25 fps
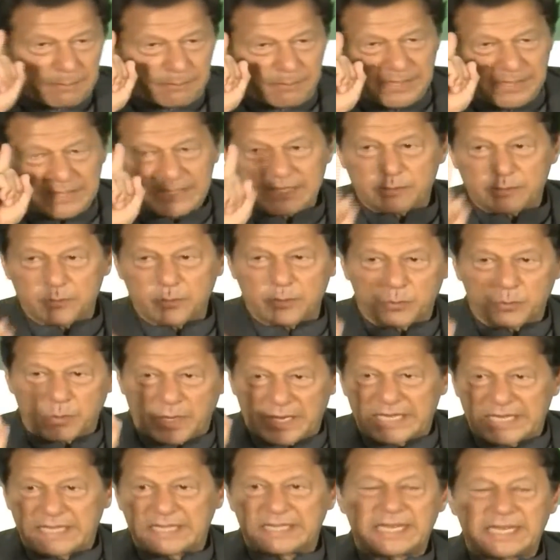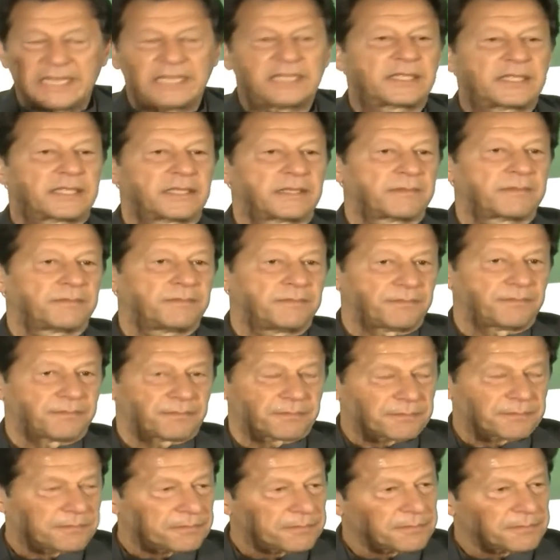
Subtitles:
And I built it with one intention,